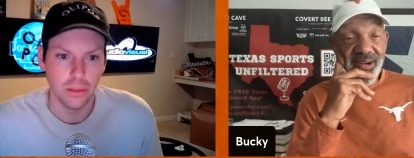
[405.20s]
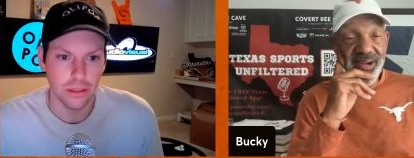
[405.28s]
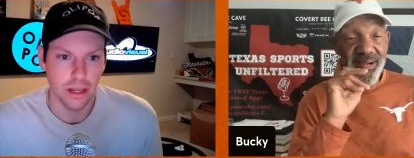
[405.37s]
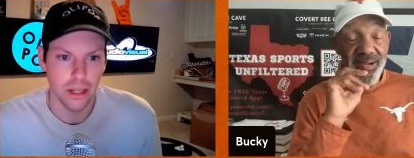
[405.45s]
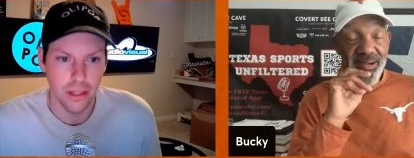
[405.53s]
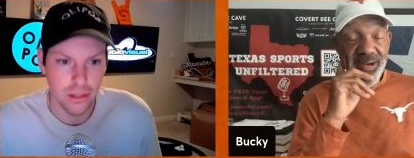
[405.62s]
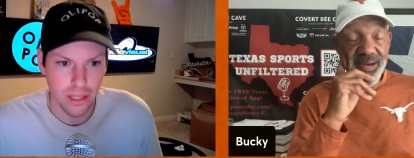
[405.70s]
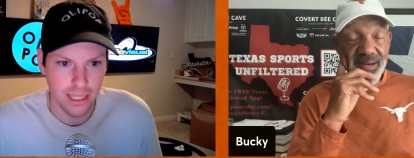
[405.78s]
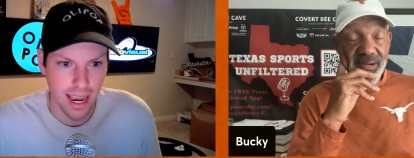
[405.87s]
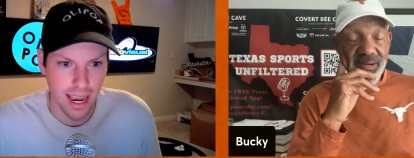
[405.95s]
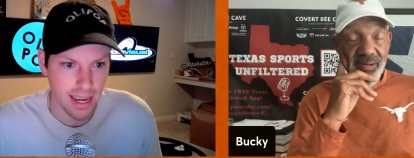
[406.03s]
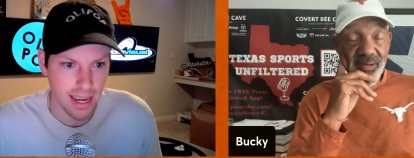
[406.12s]
Speaker 1: they're going to use the
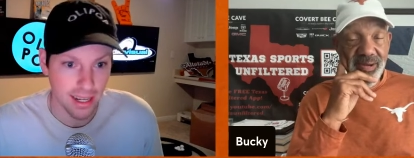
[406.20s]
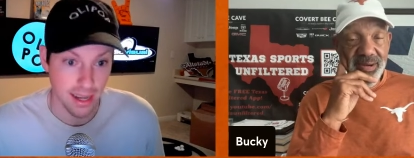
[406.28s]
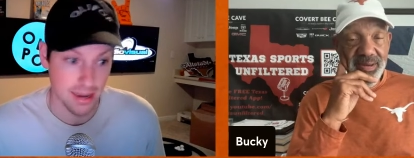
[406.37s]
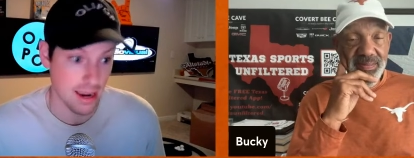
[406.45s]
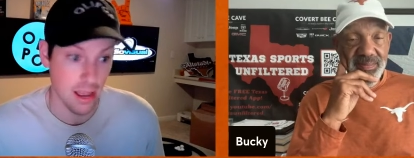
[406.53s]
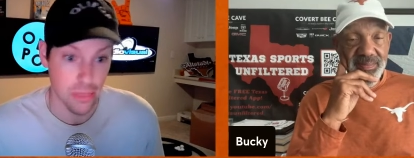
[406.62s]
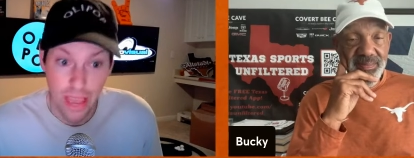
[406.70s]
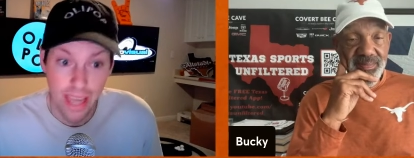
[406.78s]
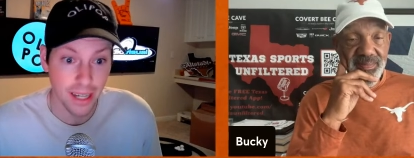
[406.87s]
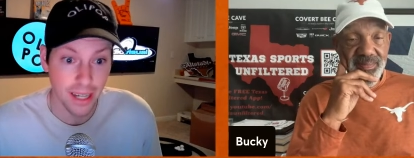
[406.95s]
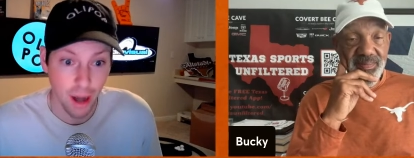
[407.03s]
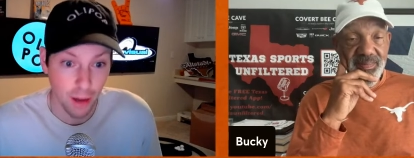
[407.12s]
tight end, I think,
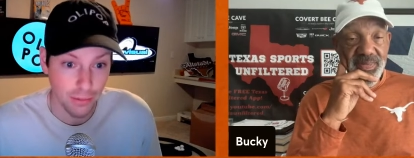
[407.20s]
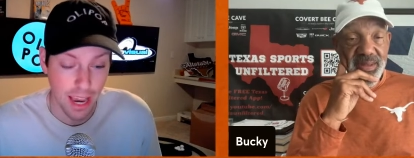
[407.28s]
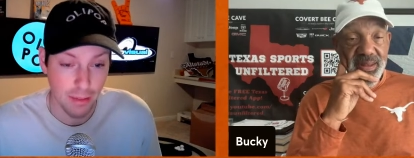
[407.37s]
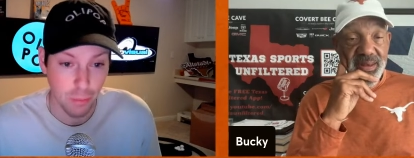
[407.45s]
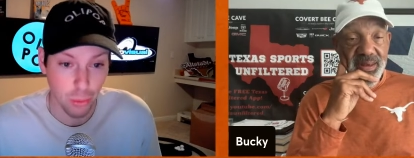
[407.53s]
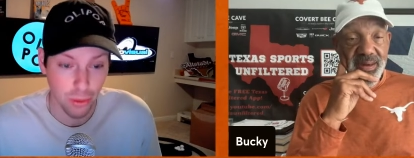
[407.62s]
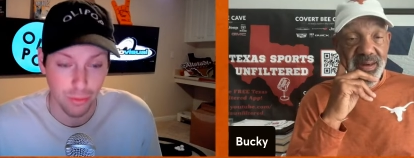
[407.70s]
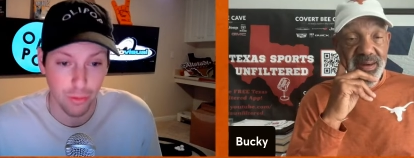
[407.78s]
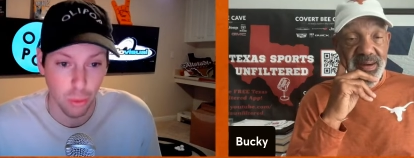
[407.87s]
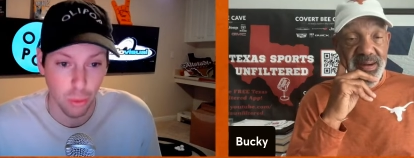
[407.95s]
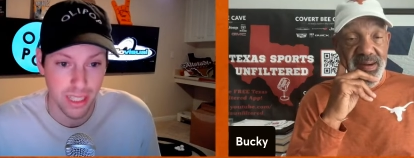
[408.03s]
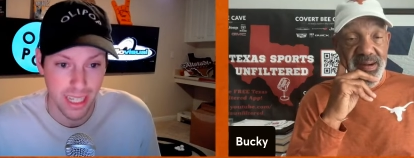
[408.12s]
enough to have more than
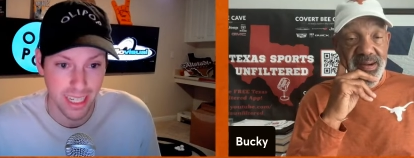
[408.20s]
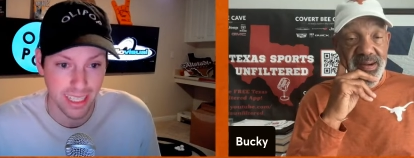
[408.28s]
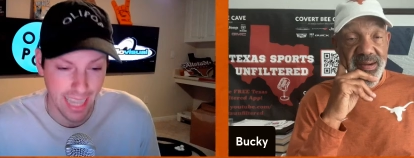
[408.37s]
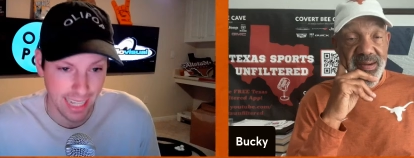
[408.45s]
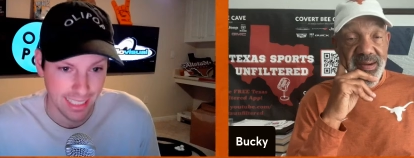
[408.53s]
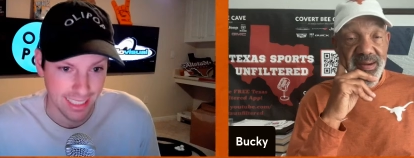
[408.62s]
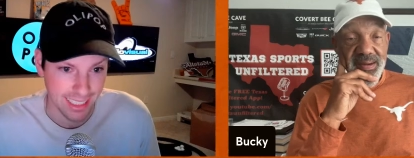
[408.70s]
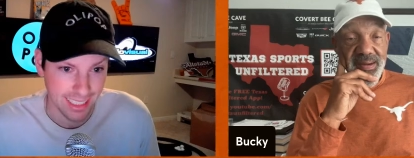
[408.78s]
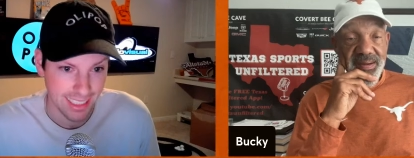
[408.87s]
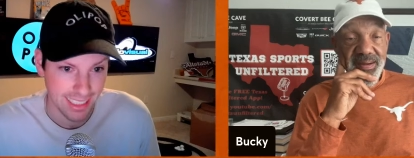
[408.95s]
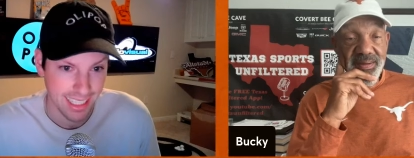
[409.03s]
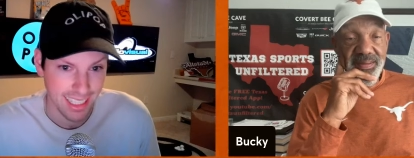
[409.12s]
14
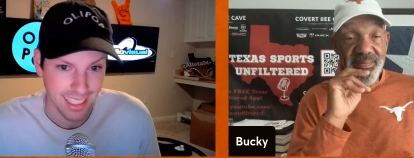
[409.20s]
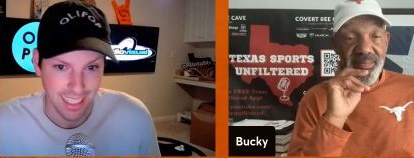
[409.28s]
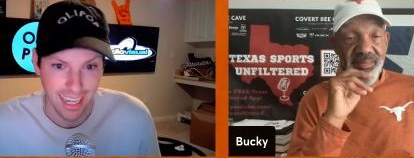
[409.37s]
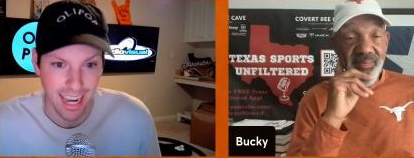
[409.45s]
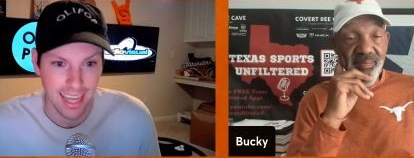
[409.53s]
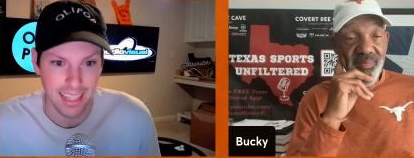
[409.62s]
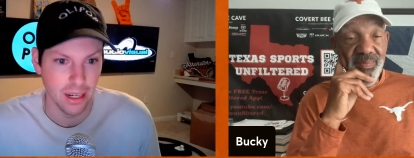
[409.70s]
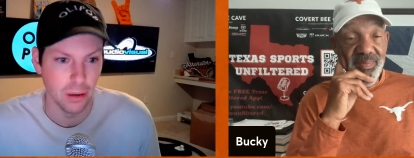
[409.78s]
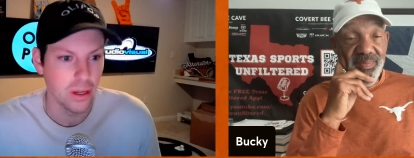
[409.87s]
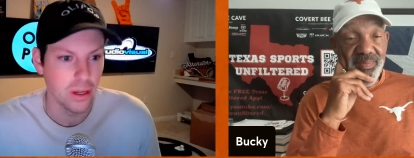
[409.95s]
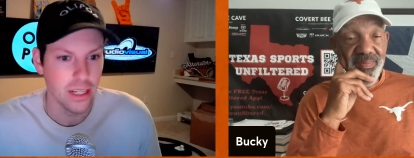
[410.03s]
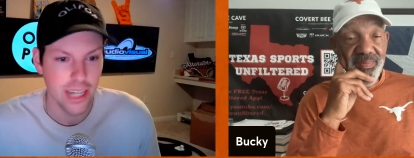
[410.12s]
catches. Like, you know,
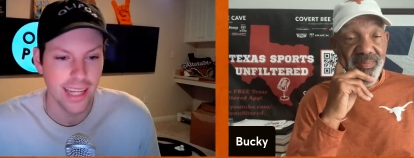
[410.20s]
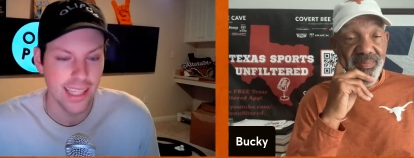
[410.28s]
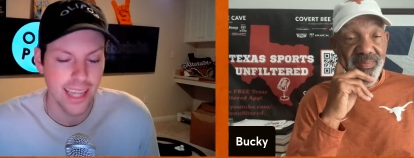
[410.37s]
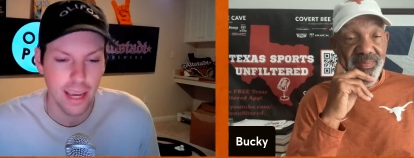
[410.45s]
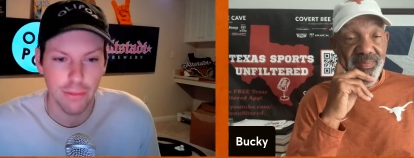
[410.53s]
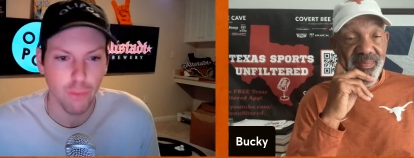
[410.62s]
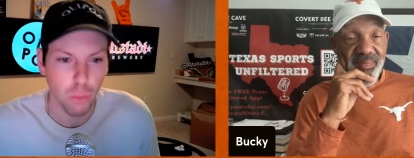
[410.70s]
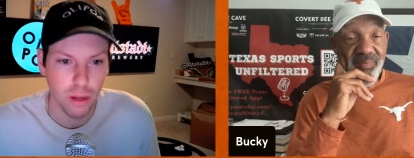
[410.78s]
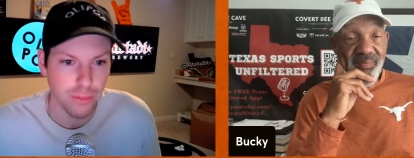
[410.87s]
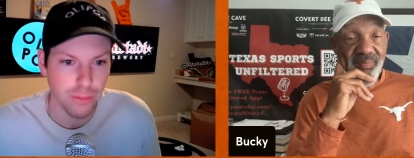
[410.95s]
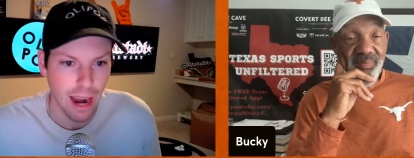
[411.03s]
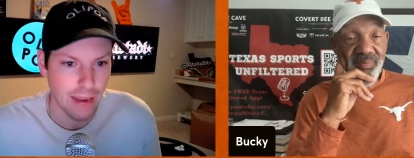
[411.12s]
JT had
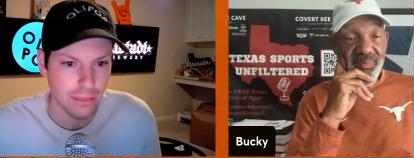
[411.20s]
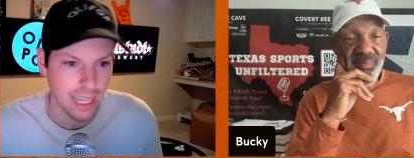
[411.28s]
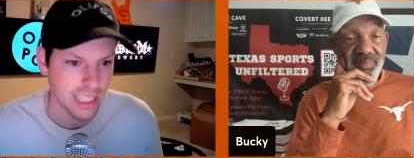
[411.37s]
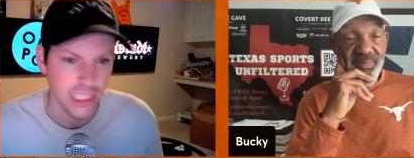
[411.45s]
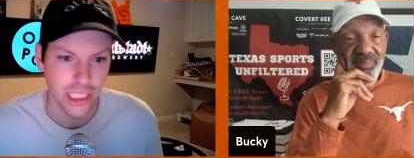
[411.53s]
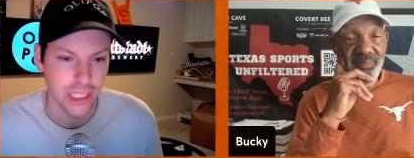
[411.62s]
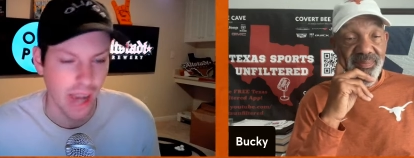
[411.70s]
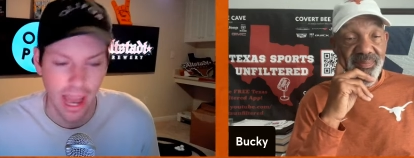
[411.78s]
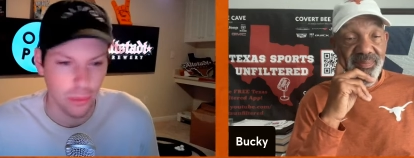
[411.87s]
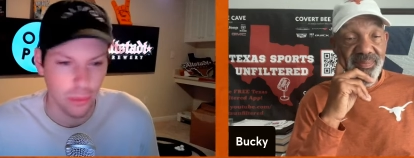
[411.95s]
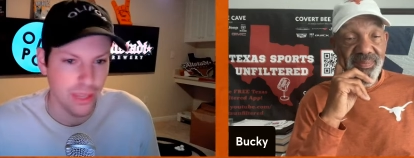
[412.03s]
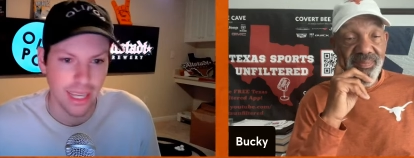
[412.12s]
45 last year. I
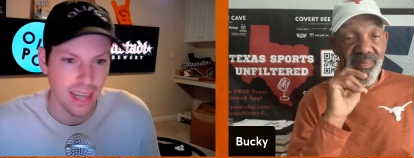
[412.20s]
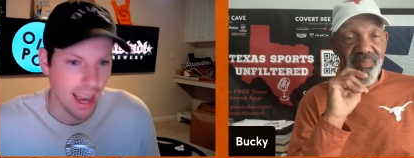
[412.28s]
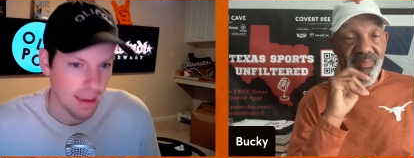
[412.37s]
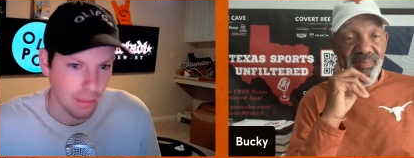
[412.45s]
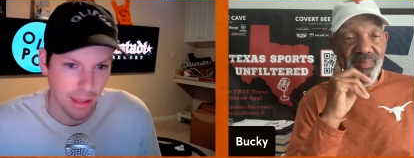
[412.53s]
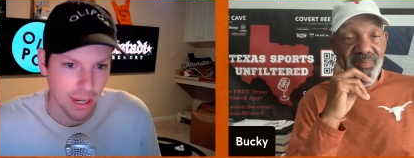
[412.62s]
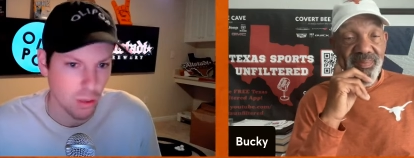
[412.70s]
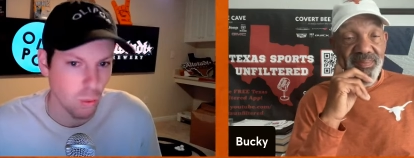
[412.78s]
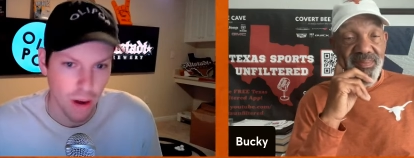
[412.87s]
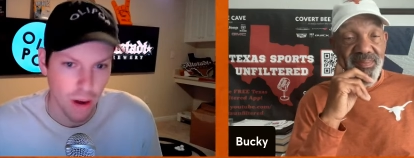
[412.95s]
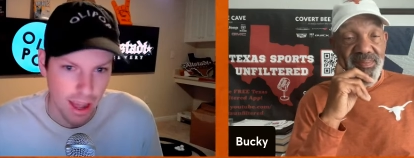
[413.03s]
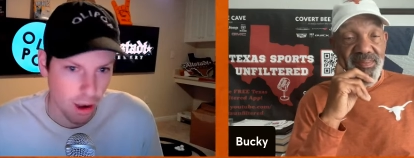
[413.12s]
don't think Niblack
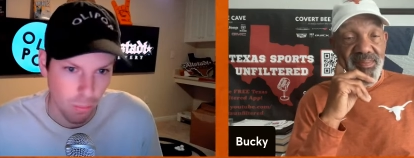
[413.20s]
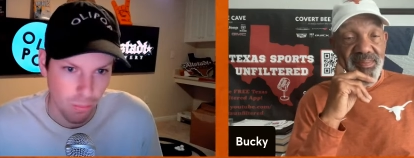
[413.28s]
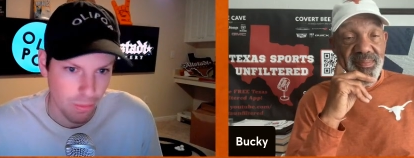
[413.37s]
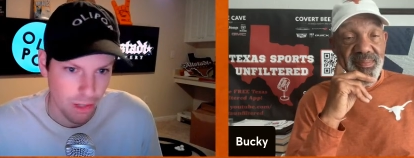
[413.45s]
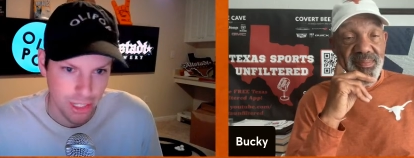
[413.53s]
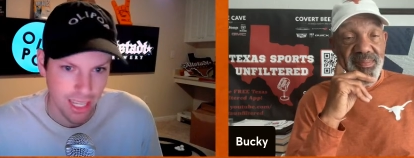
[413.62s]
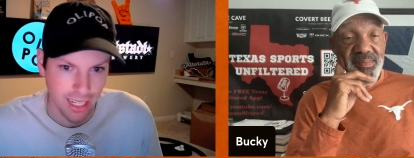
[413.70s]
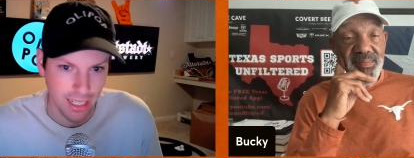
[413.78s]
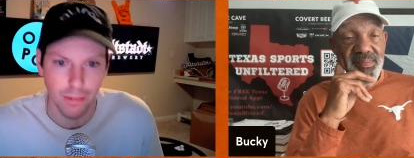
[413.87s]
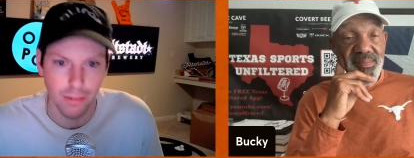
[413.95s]
or Helm is getting to